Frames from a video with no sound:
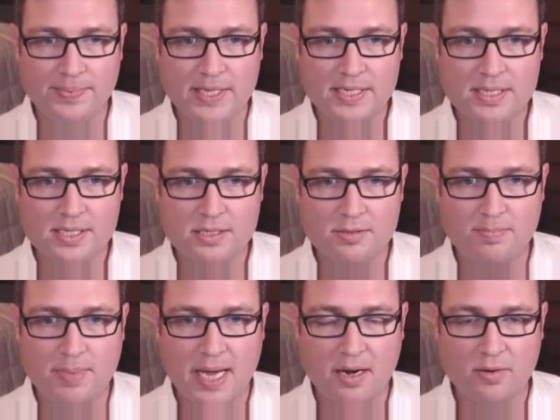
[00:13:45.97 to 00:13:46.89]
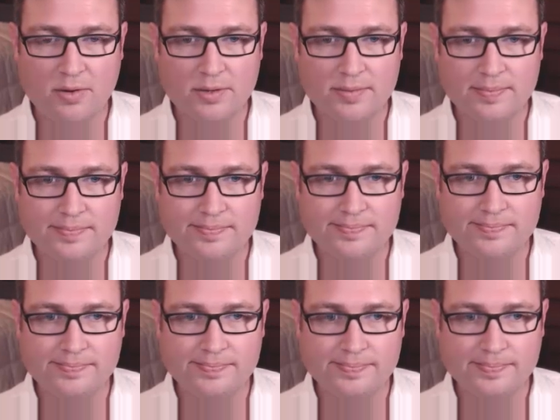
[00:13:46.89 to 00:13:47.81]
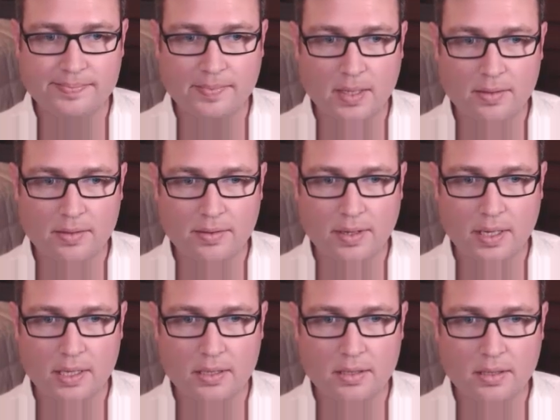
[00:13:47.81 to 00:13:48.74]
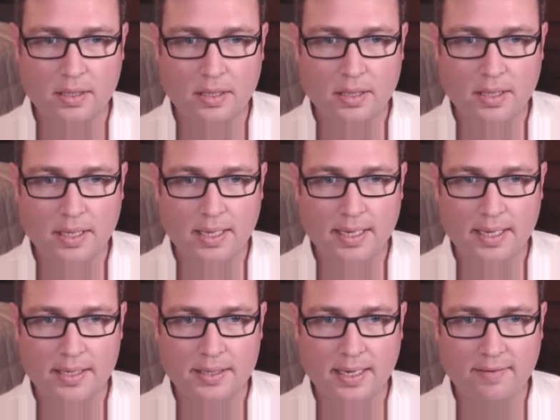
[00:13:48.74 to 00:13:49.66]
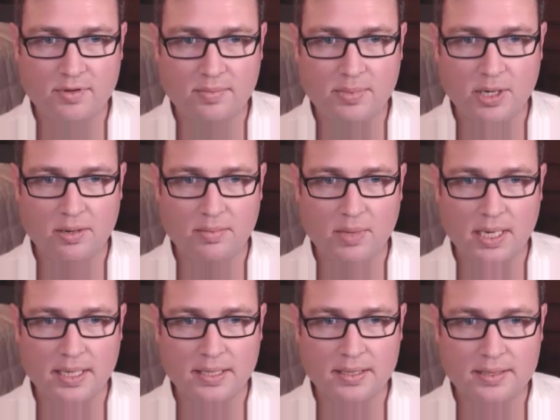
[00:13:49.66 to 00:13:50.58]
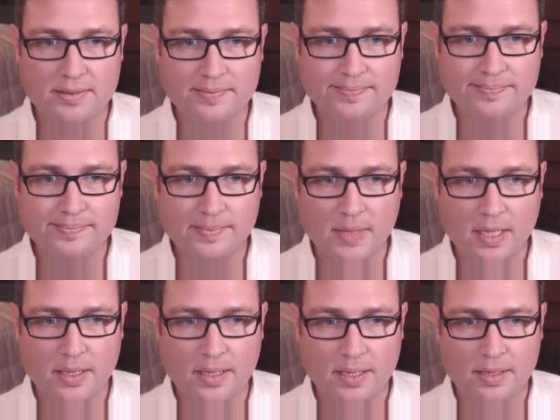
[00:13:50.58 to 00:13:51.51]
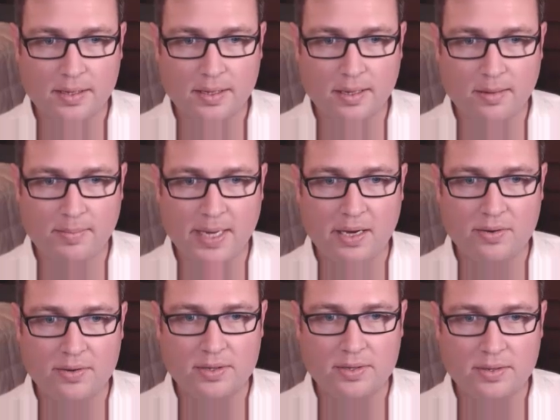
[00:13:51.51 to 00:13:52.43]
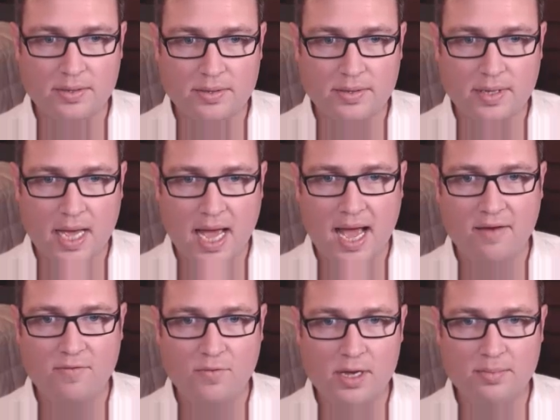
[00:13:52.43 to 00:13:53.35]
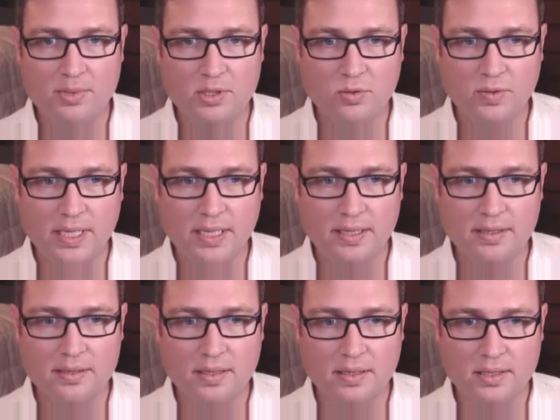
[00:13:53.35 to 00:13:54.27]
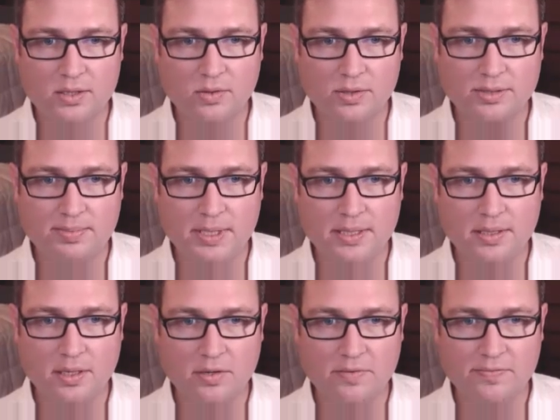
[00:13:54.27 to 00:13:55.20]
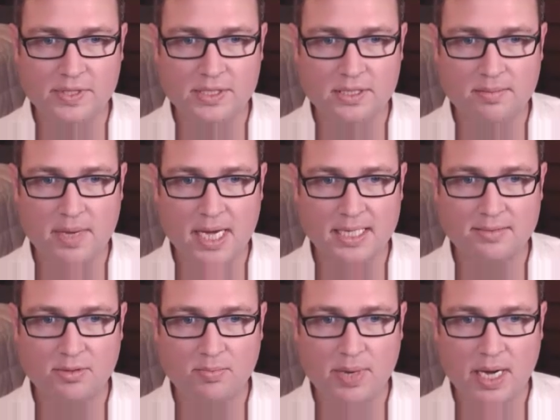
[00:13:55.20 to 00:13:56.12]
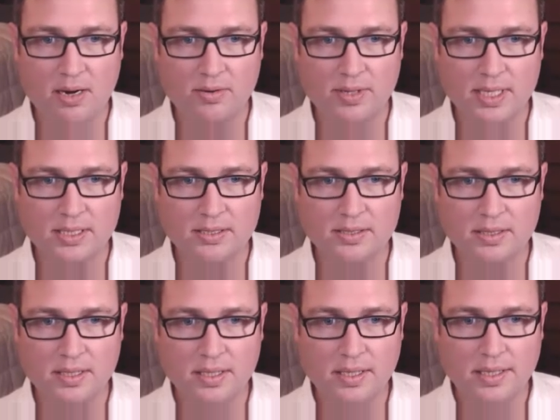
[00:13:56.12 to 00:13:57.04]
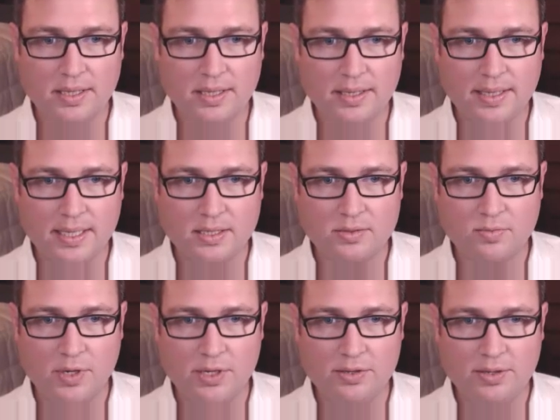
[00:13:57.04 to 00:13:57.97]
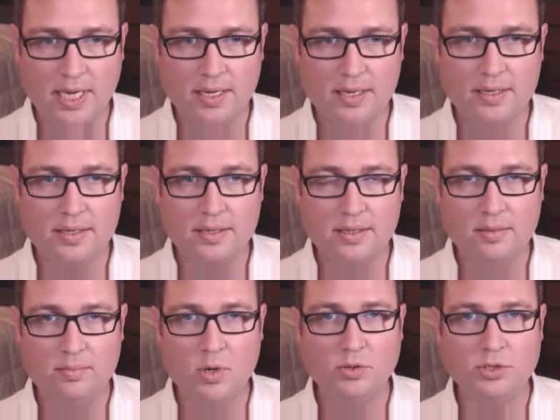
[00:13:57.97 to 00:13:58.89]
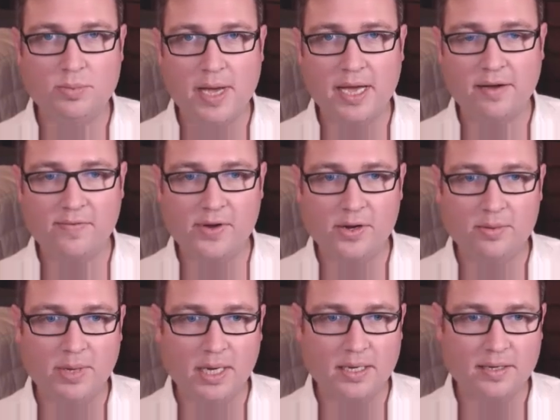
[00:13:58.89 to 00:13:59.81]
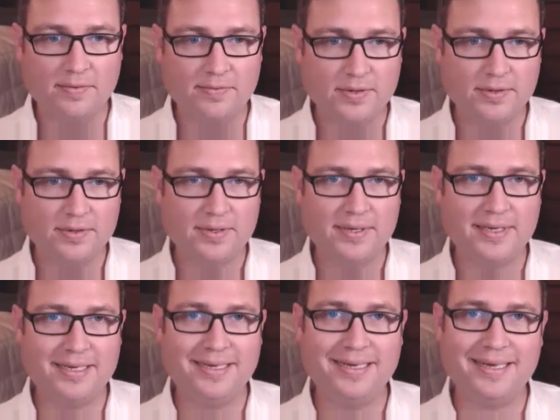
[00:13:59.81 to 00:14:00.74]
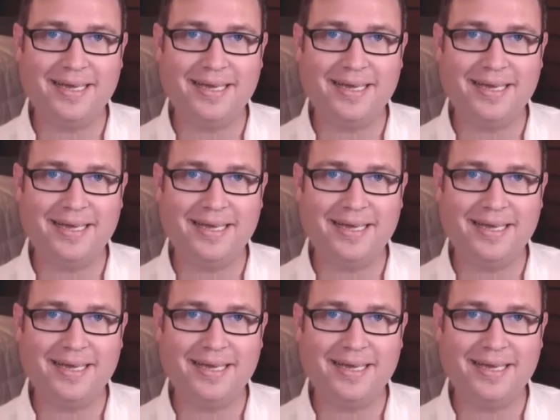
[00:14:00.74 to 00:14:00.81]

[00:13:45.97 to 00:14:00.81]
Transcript: But this is power, okay? And you have to bear in mind that about halfway between on the torque speed curve is the maximum power. That's where you get the most bang for your buck if you're